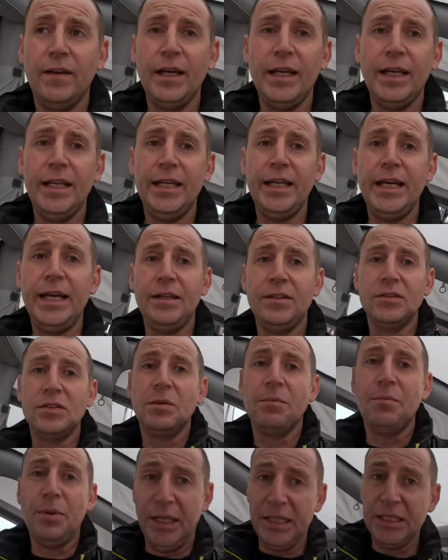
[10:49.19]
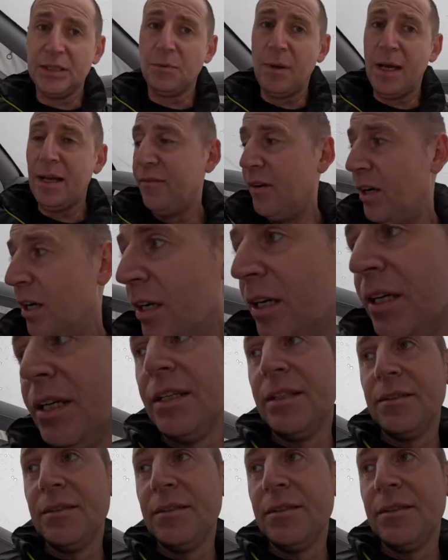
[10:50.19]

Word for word: at the end. But this weather